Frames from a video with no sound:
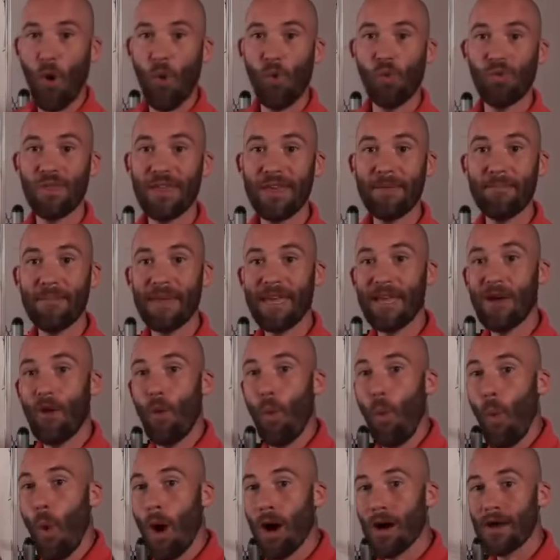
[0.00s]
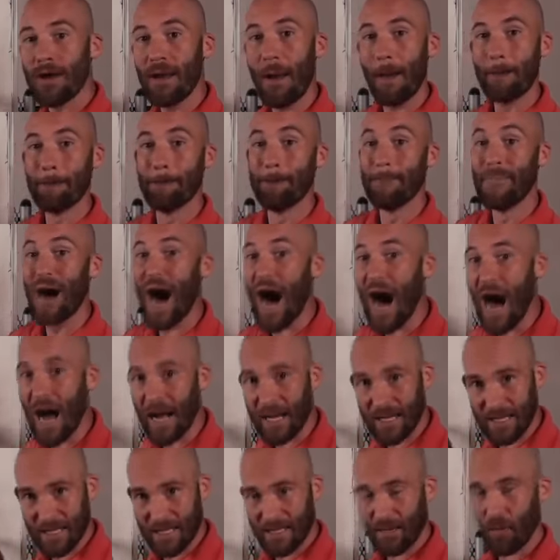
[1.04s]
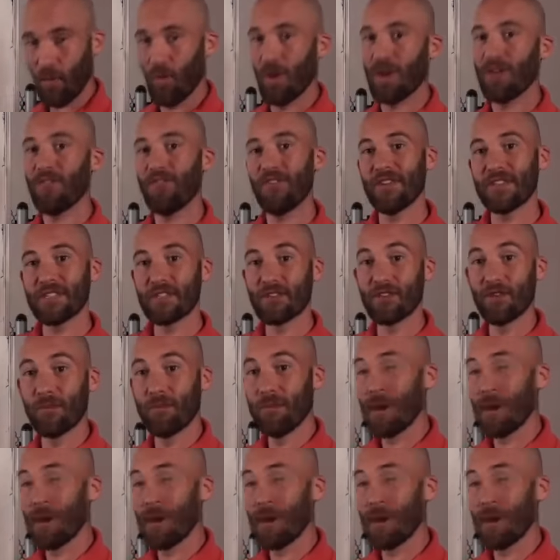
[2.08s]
only be one box, one physical